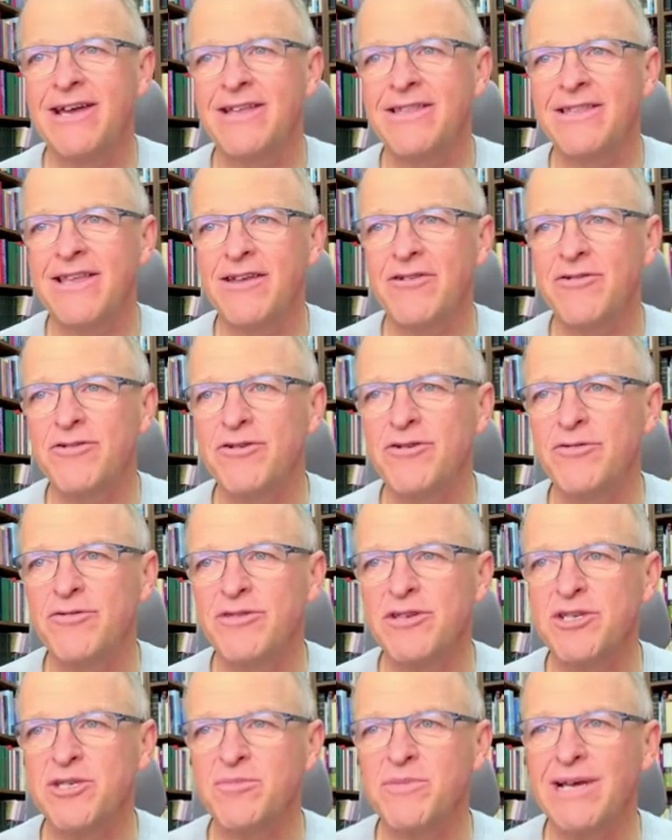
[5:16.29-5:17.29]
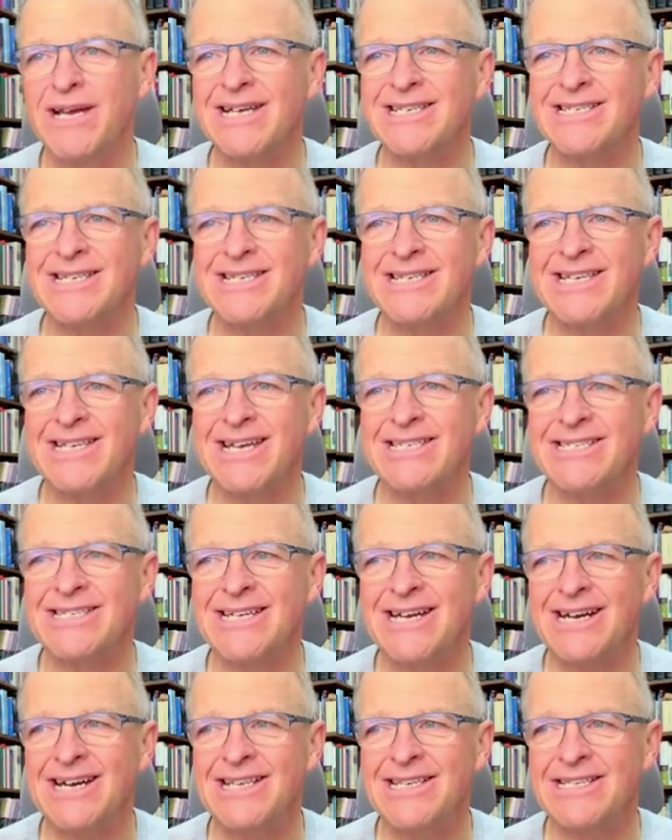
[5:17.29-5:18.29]
They don't do this because it does
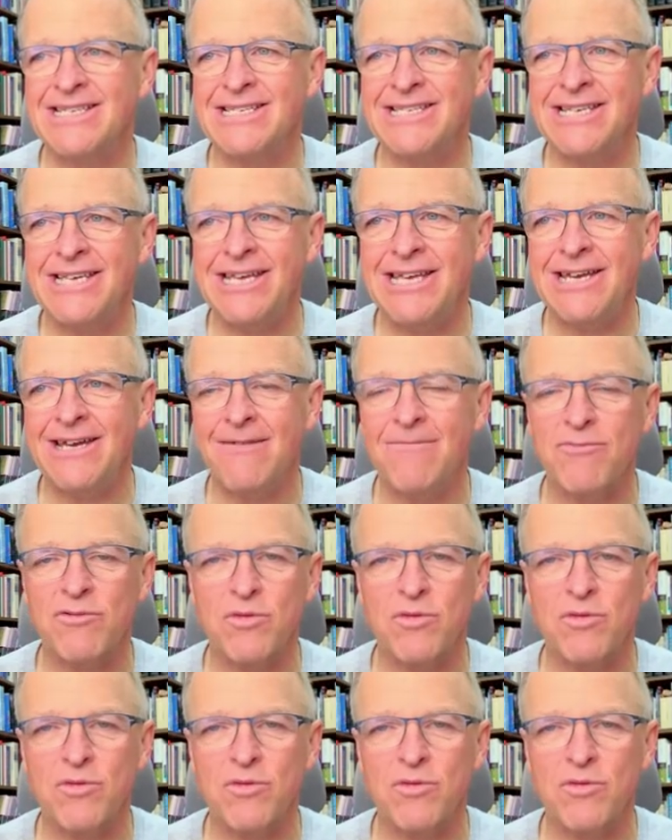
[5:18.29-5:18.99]
not see him.